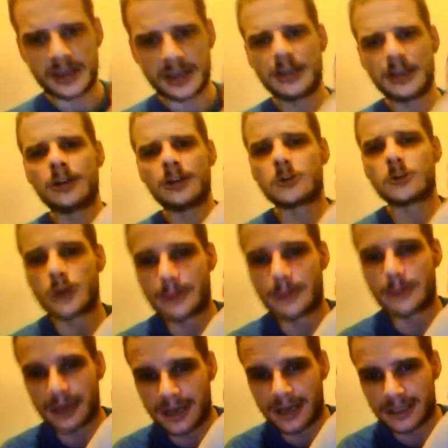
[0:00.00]
He holds
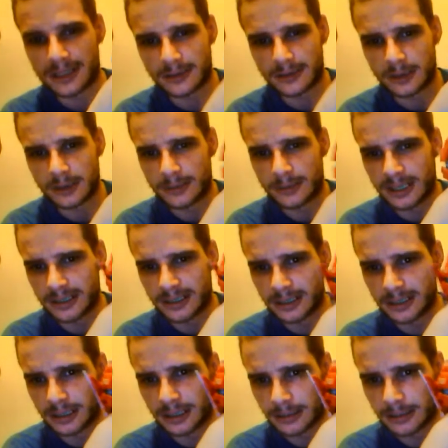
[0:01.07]
weaponizer OP's
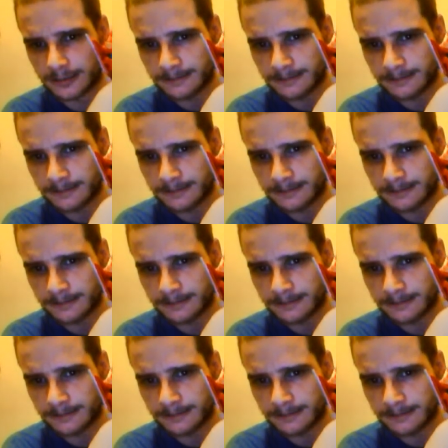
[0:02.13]
gun.